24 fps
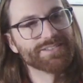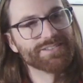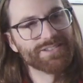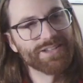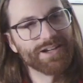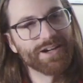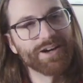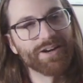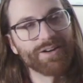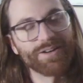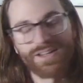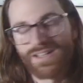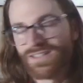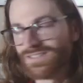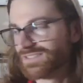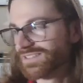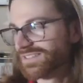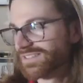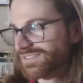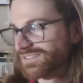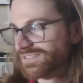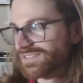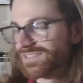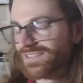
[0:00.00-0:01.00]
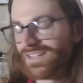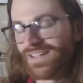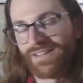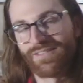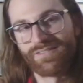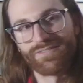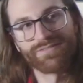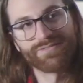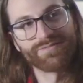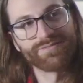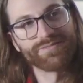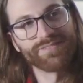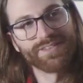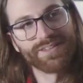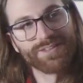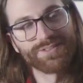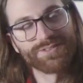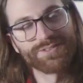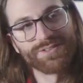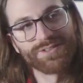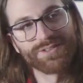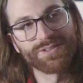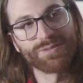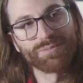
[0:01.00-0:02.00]
No, because there's
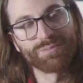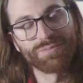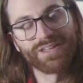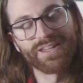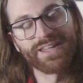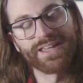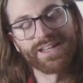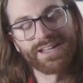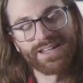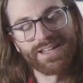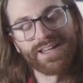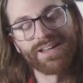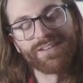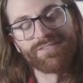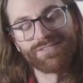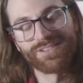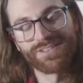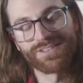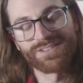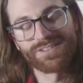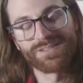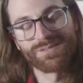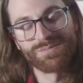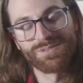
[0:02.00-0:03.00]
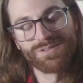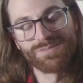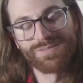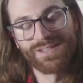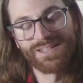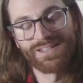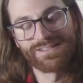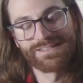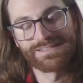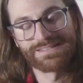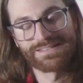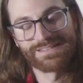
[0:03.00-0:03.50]
still blank canvas to be painted.